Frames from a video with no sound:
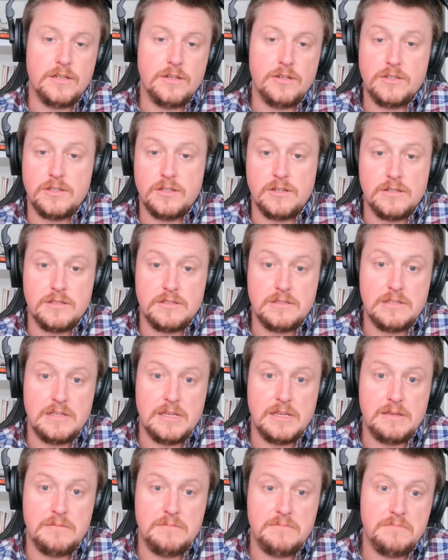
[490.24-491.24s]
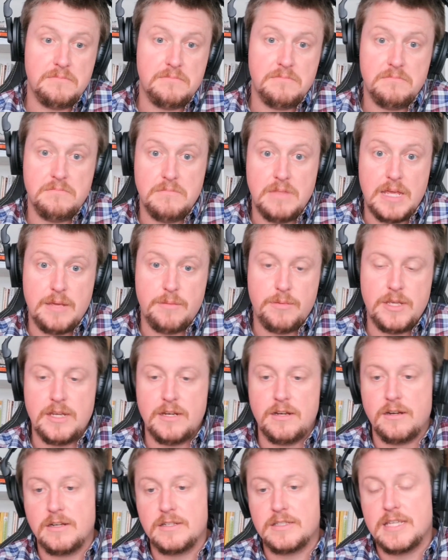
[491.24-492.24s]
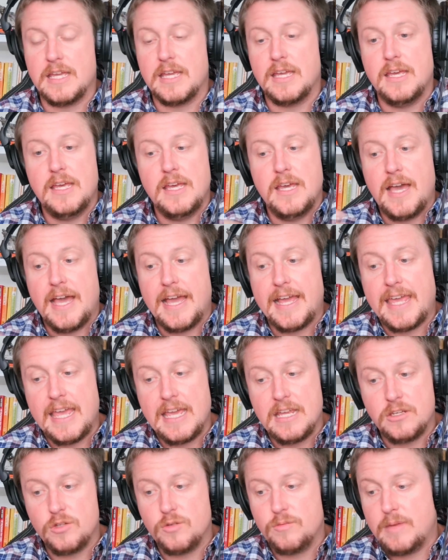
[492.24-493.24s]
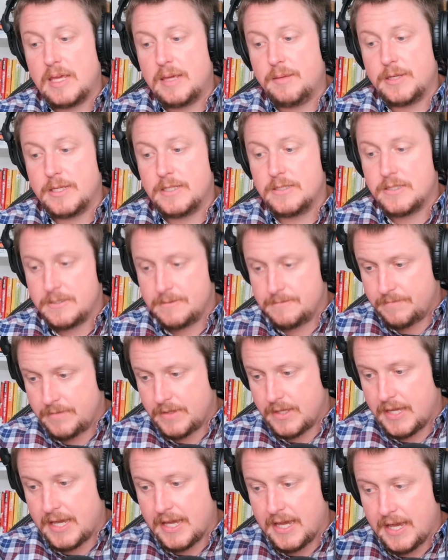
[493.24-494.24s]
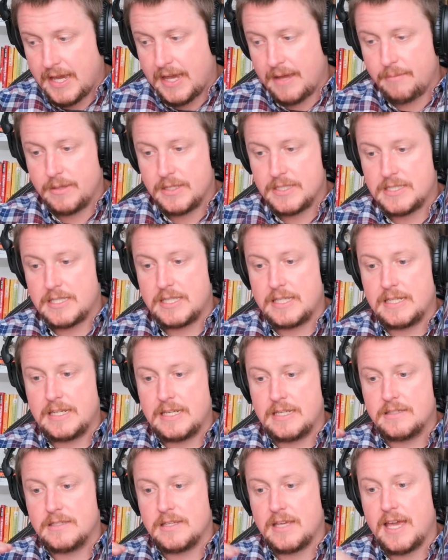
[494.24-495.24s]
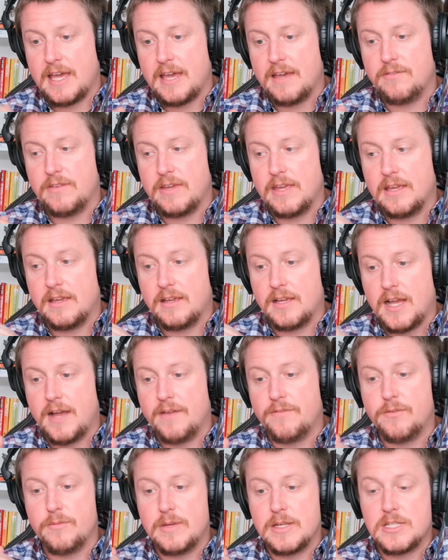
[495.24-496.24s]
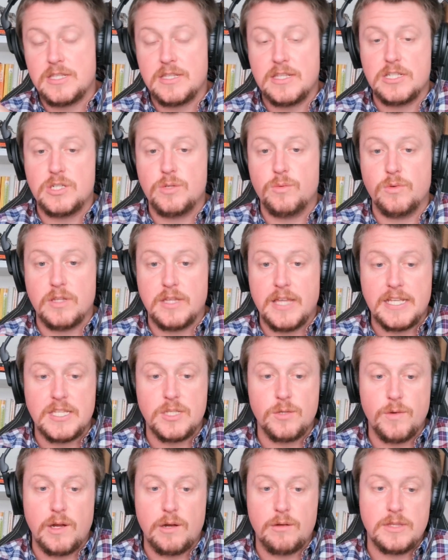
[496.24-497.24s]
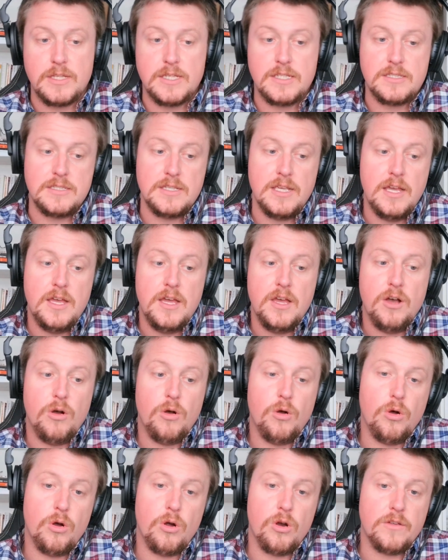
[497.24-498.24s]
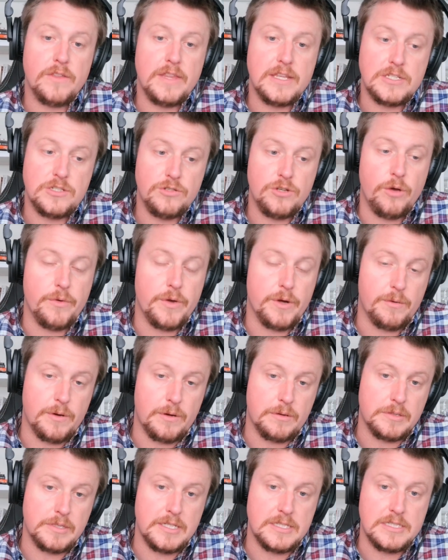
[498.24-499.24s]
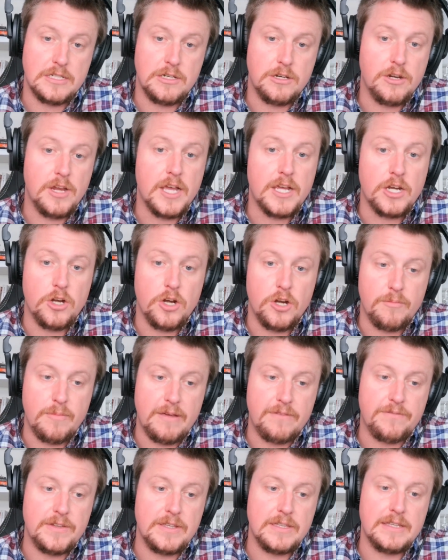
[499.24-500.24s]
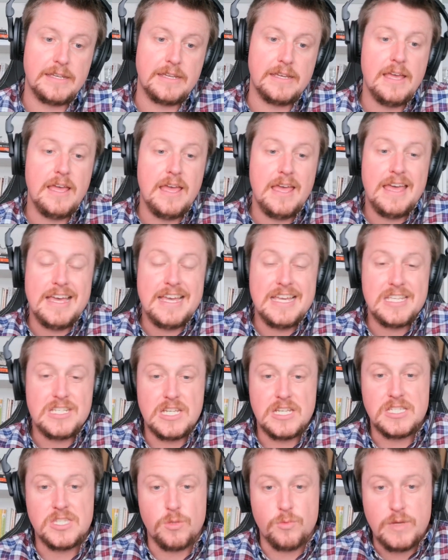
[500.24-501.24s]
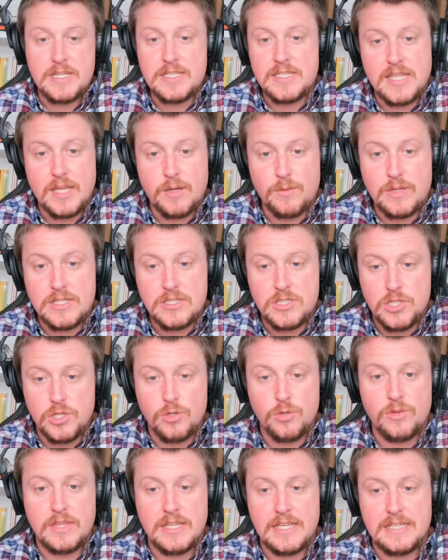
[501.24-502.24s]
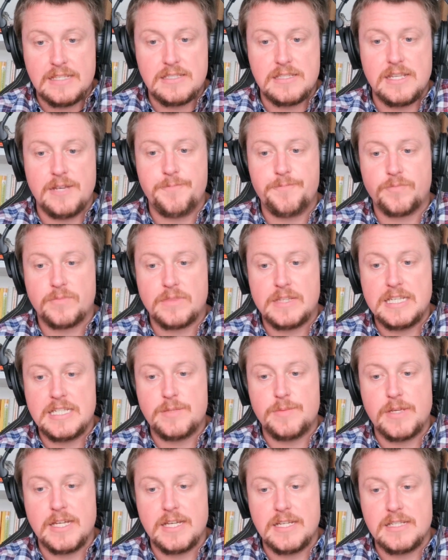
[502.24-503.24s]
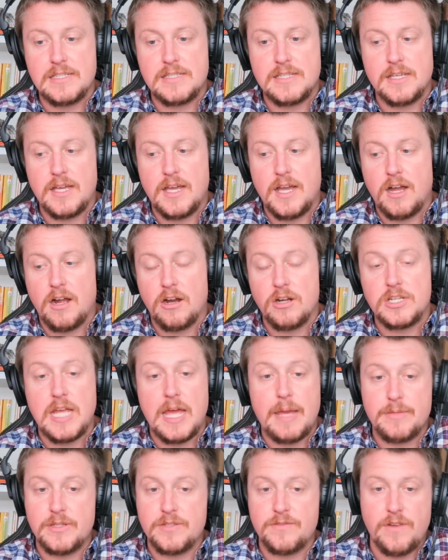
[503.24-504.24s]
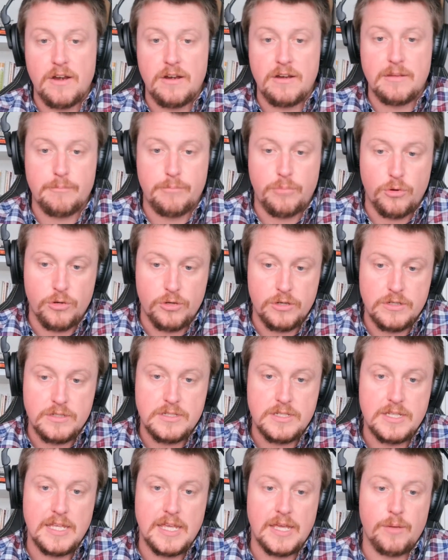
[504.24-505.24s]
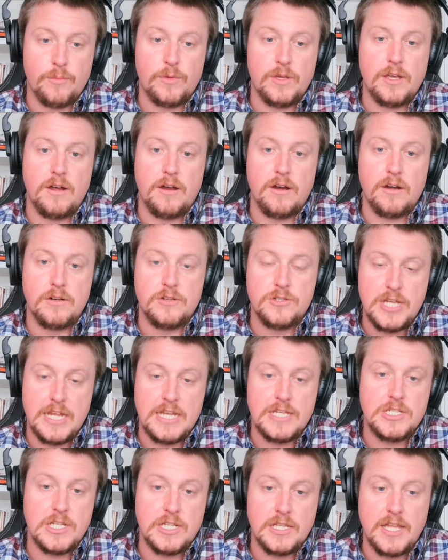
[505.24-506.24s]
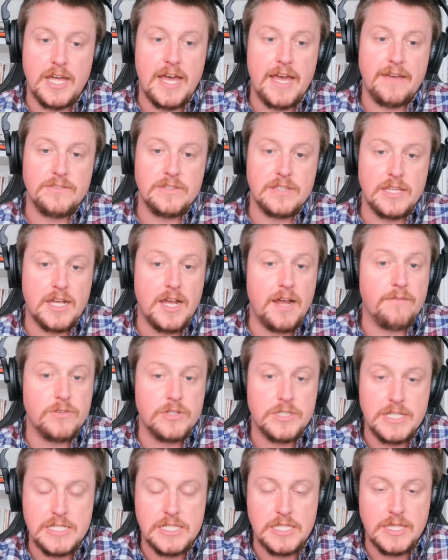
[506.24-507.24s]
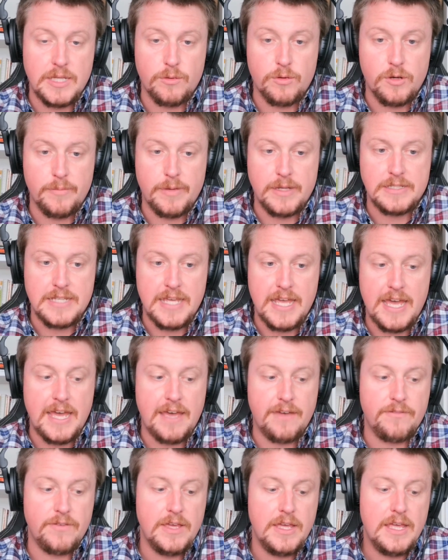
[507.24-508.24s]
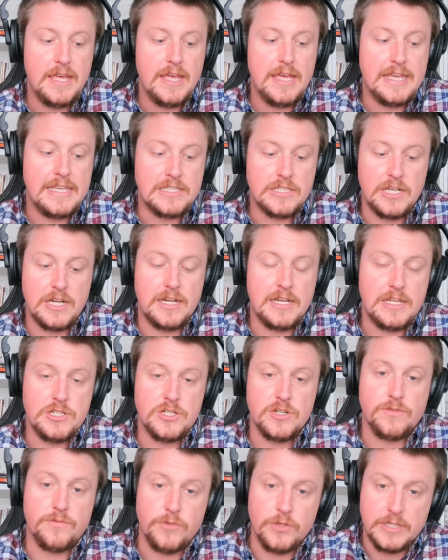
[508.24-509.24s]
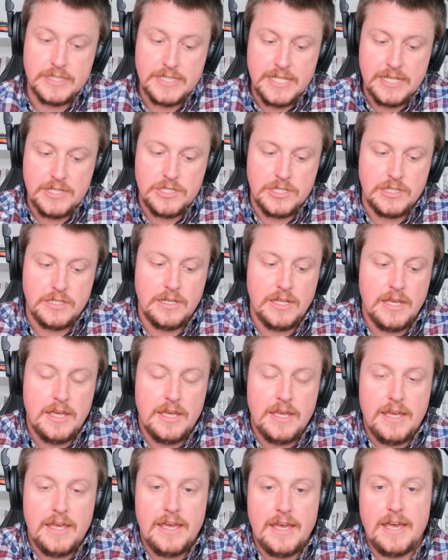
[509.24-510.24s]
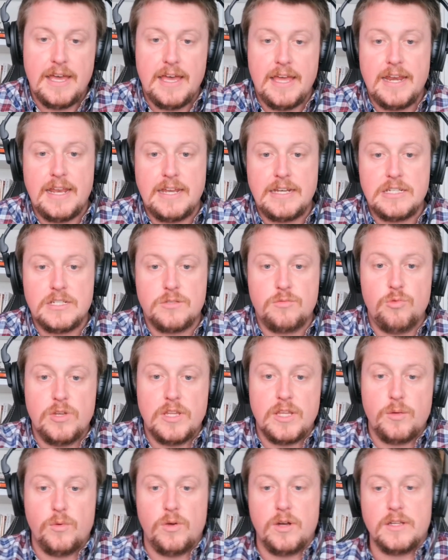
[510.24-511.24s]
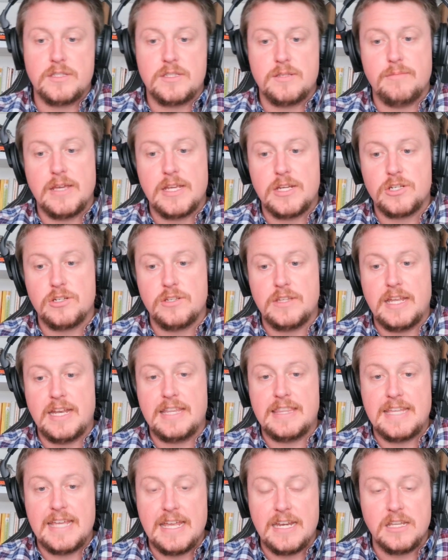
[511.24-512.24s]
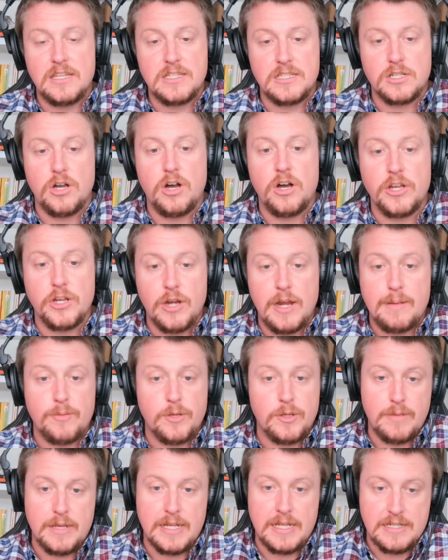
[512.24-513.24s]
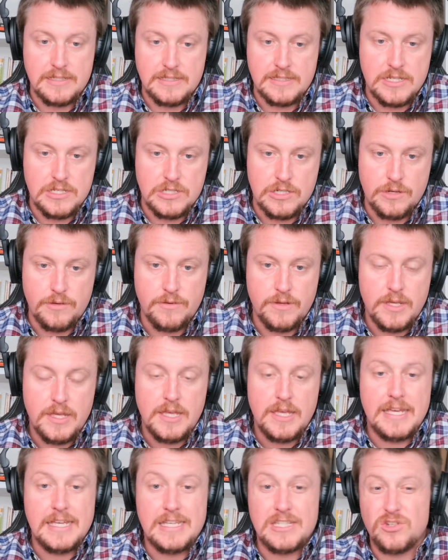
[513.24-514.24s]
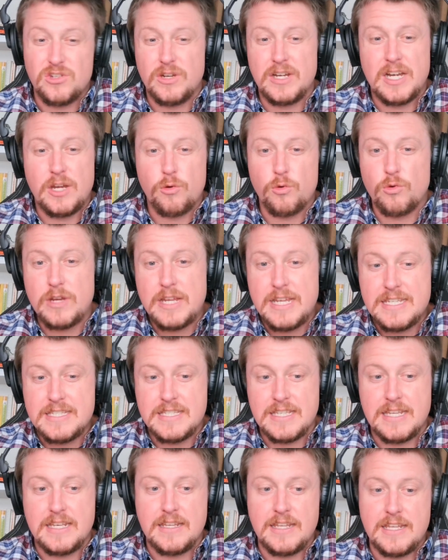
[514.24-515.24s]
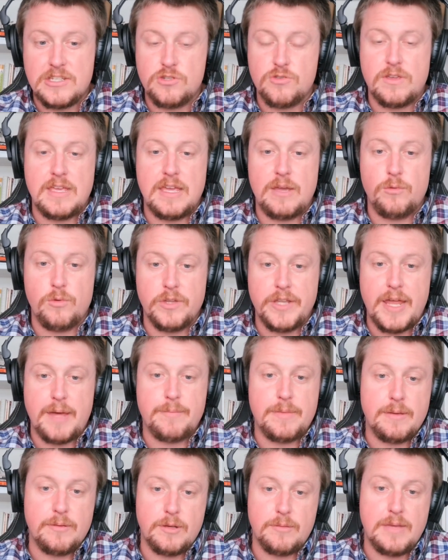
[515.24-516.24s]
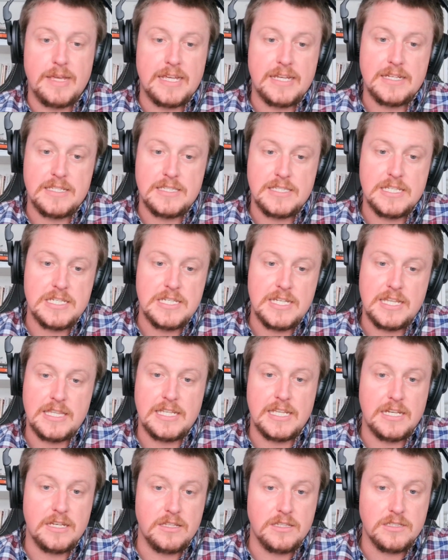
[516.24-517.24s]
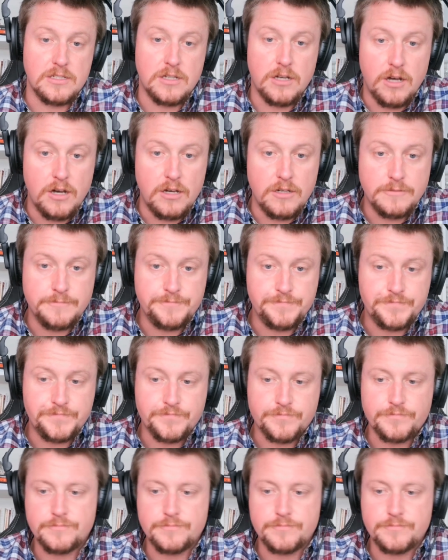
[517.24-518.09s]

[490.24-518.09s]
And they're either going to say maybe, and you're going to say, I can't do maybes. I basically need to have a confirmation that you would like to work with us or that you don't want to work with us. And you're not going to hurt my feeling. It's just the reason that we do this is because our time is very important and we are changing lives, and the conversation that we're about to have is going to need your full attention. And I just really want to make sure that at the end of this call, you're able to make a decision. Is there any reason that you will not be able to make a decision at the end of this call?